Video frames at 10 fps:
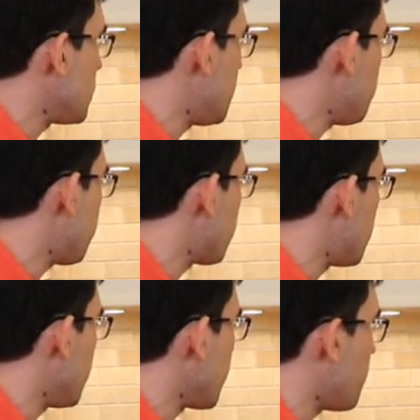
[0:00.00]
cooked up
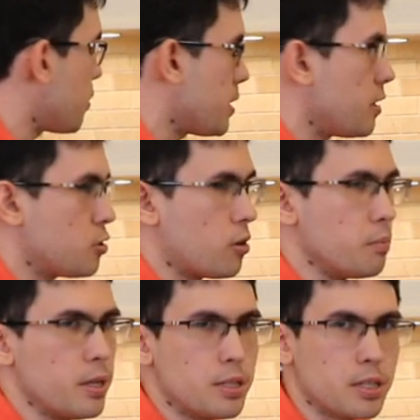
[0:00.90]
for like about 10 to
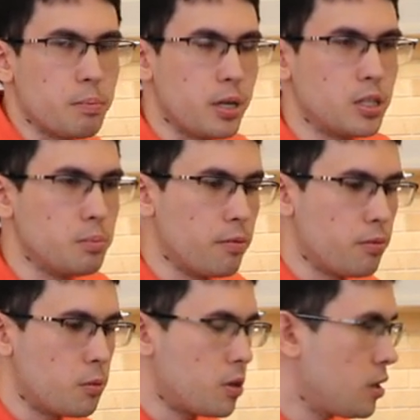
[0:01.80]
12 minutes, as I mentioned
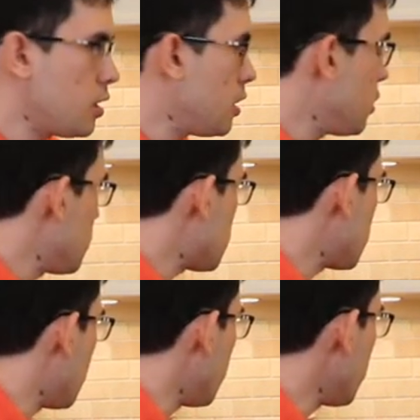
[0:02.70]
before.
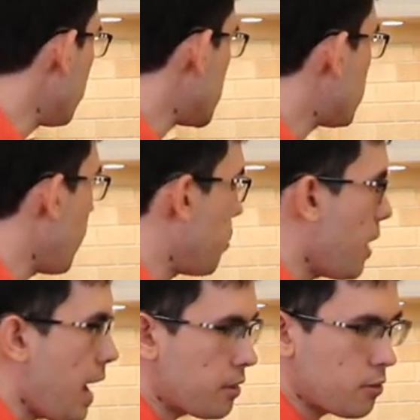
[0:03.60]
So we're gonna
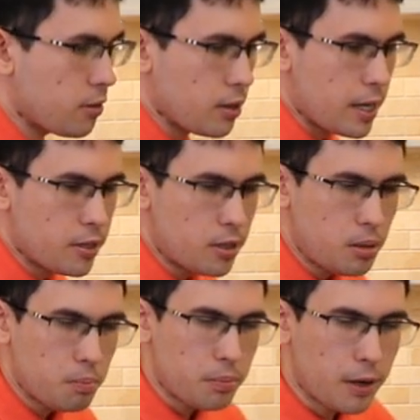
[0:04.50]
shred that
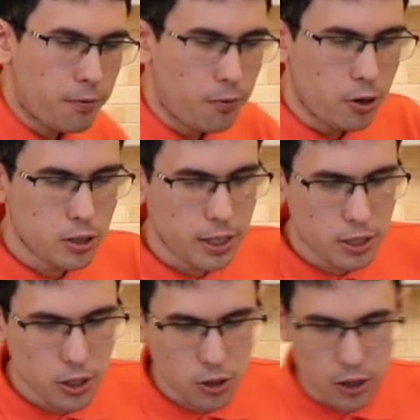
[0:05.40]
later, but
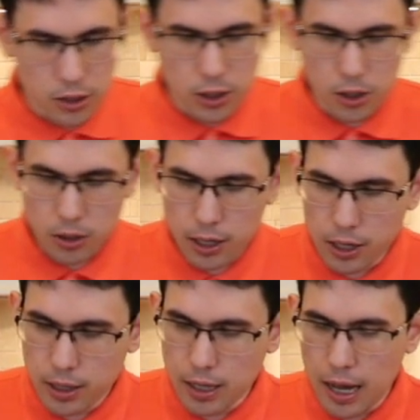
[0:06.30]
first let's start,
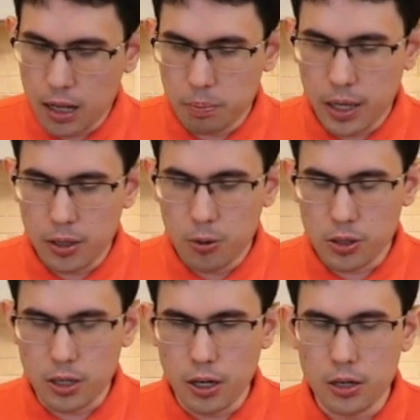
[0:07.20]
cutting the
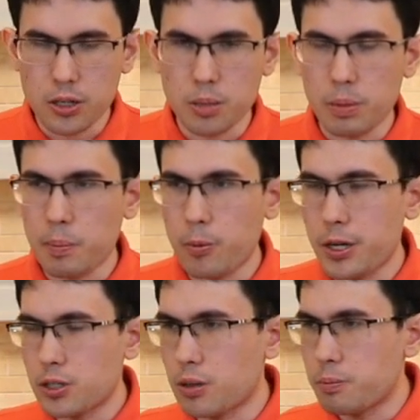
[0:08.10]
jalapenos and onions in
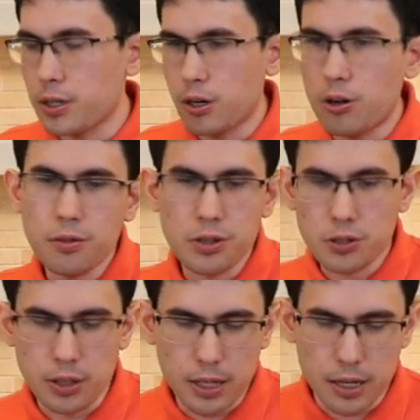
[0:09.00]
preparation of putting all
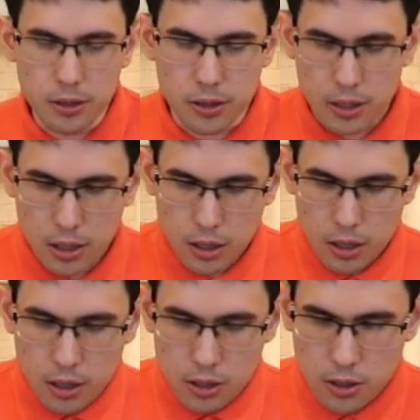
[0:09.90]
of this together.
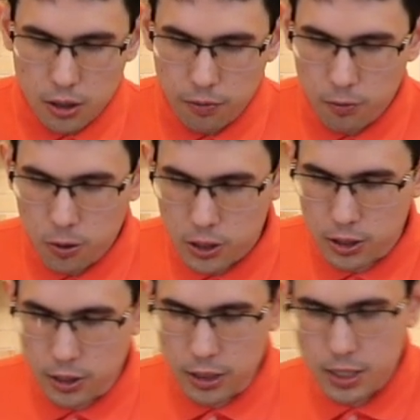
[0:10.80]
So
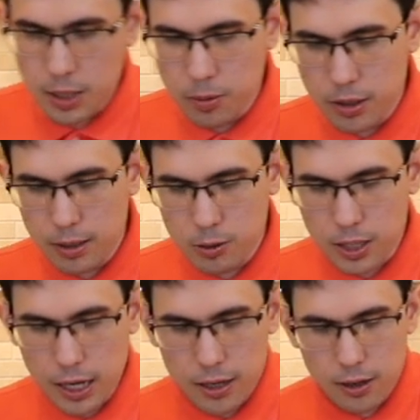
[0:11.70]
fortunately, someone
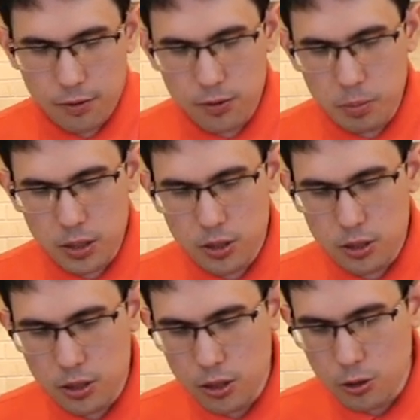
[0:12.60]
was kind enough to me
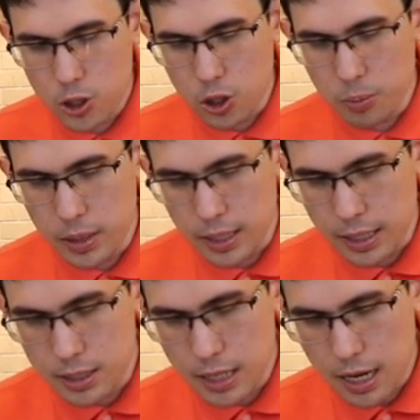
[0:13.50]
to, show
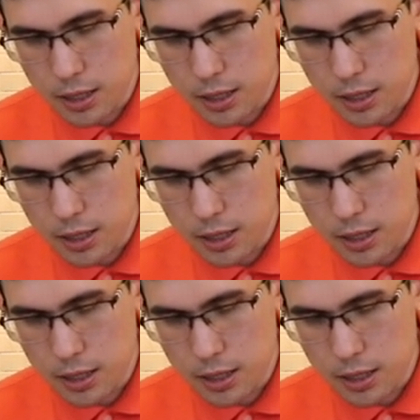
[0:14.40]
me